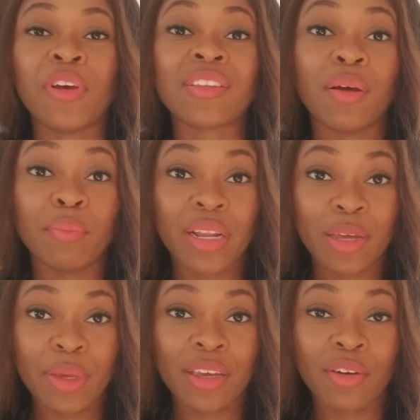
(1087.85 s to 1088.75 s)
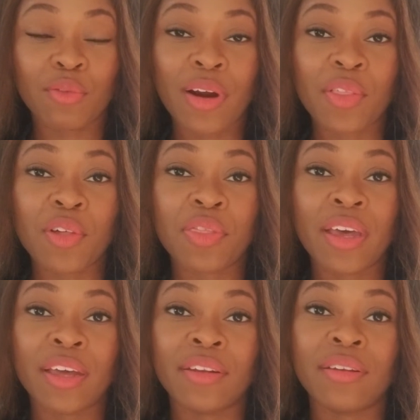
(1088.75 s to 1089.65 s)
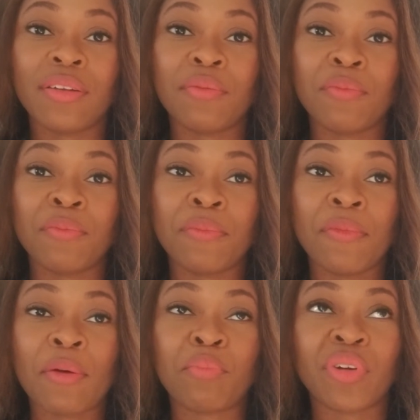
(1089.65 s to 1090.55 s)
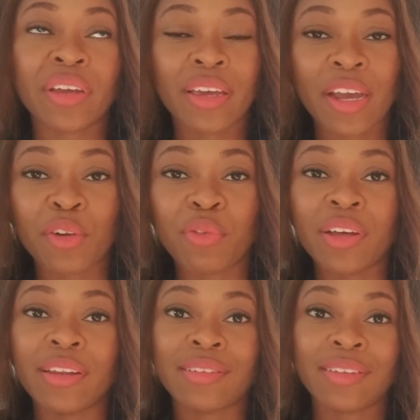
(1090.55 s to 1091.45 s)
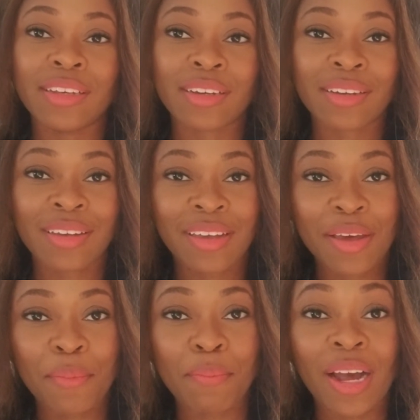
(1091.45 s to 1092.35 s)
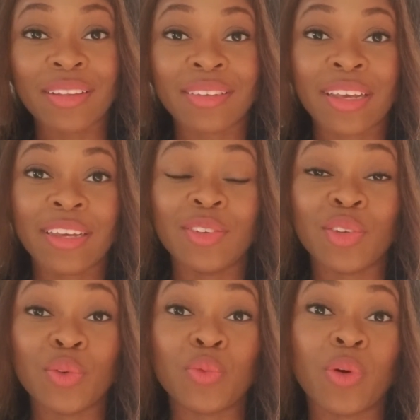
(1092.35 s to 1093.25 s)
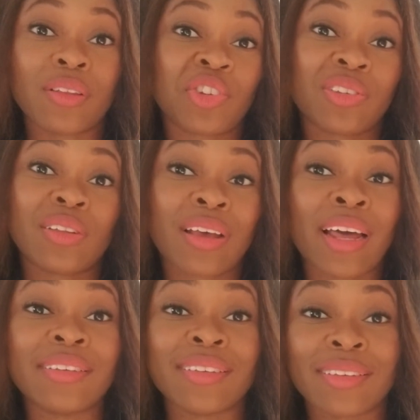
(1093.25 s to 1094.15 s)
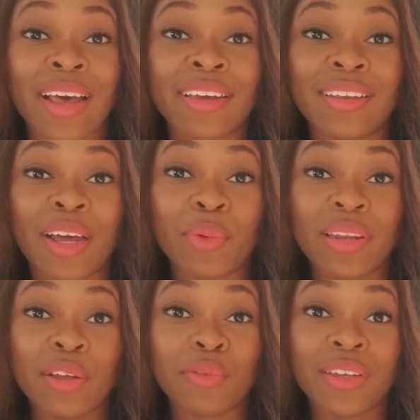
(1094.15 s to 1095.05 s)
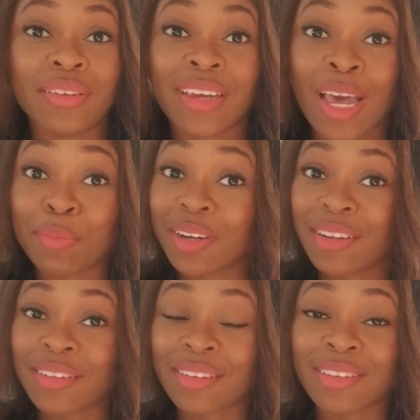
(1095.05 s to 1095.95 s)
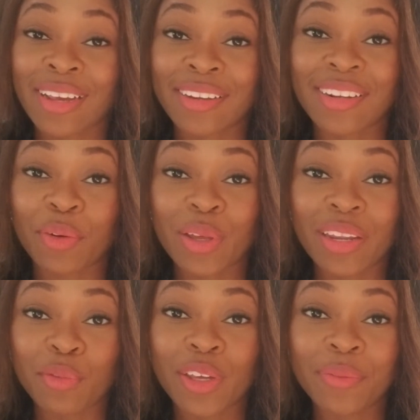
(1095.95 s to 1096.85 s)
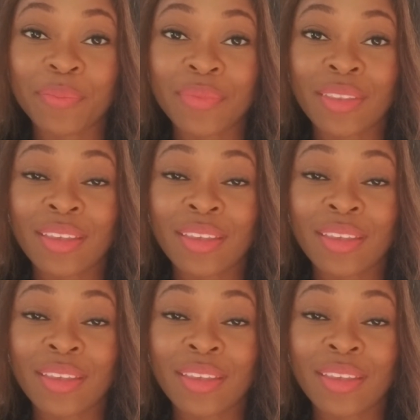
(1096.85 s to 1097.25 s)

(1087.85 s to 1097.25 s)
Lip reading: victim blaming, rather than bringing a realistic mindset into just the kind of society that we live in, the capitalistic society that we live in.